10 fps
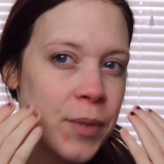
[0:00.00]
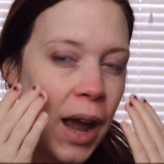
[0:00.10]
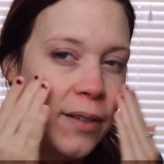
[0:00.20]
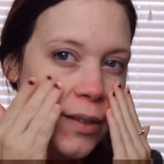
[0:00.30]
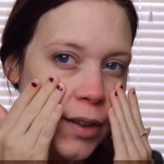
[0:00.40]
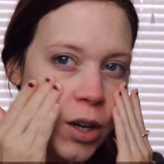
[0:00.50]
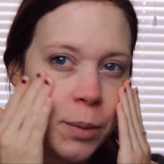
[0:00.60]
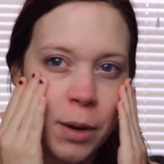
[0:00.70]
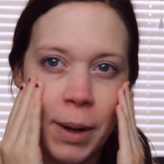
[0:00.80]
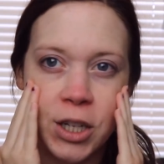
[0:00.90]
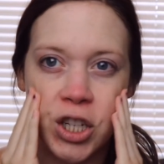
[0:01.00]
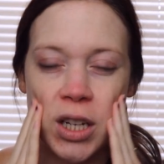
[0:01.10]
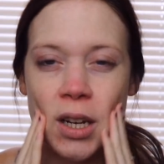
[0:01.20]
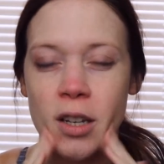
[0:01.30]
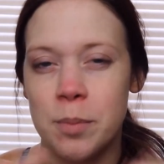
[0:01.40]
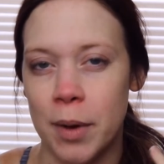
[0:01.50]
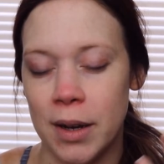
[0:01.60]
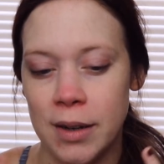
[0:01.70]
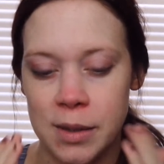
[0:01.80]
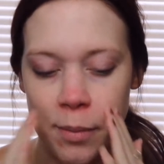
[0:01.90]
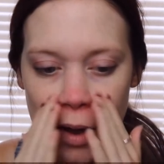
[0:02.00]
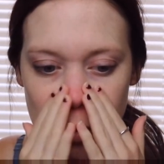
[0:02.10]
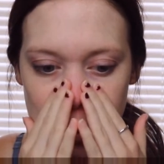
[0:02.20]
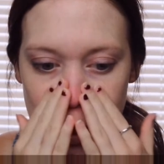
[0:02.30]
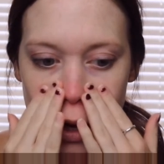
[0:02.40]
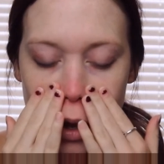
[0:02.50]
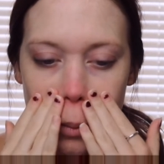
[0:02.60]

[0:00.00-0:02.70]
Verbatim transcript: I have a little bit on my cheeks, but it doesn't bother me.